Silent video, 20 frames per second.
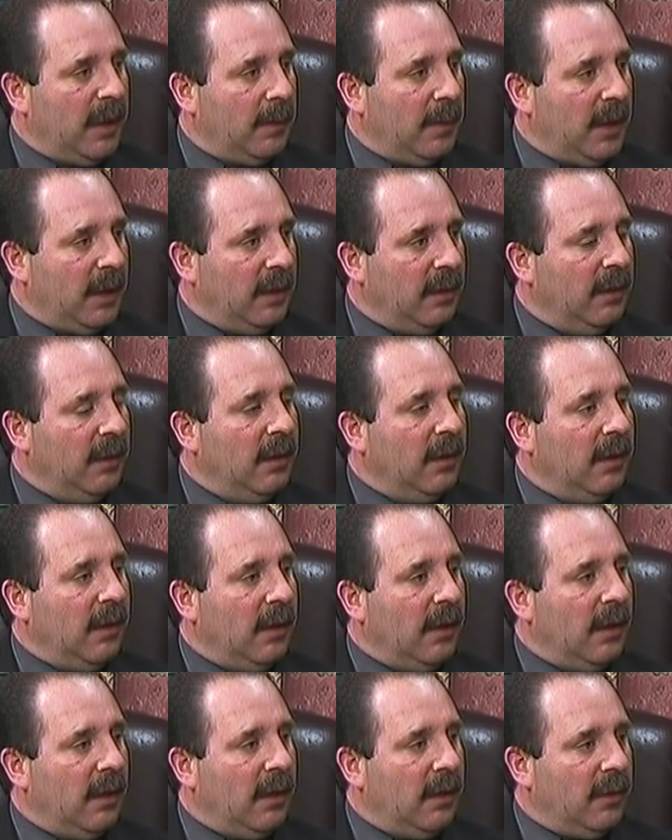I mean,
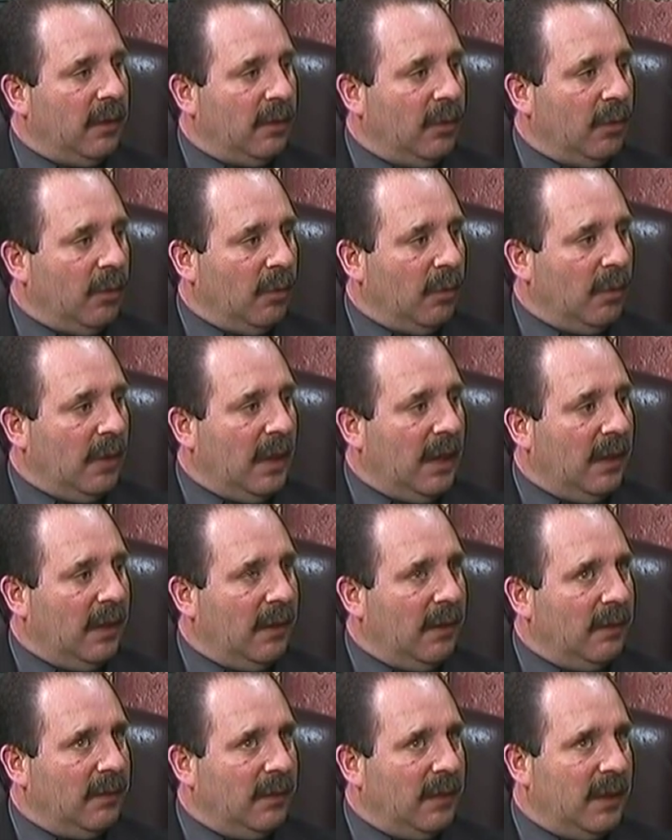
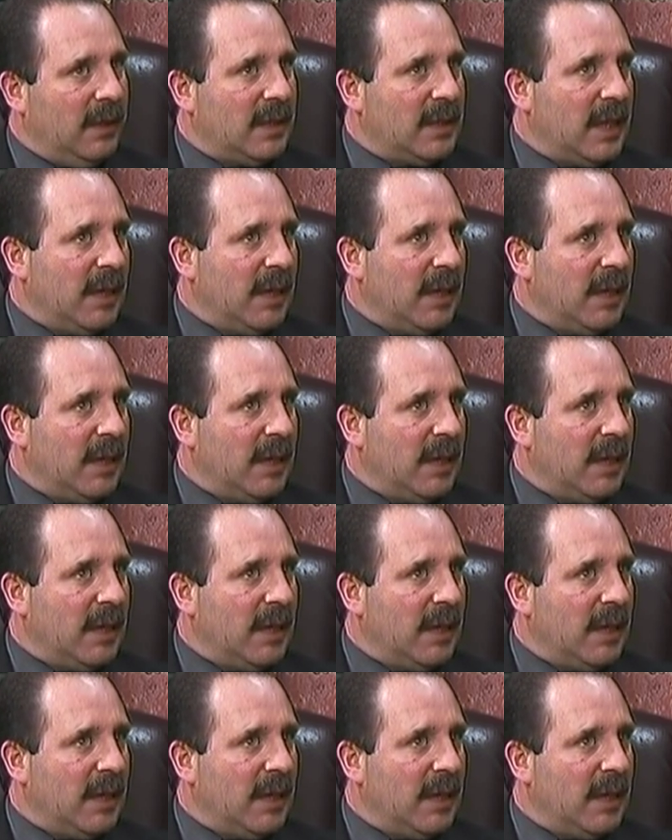it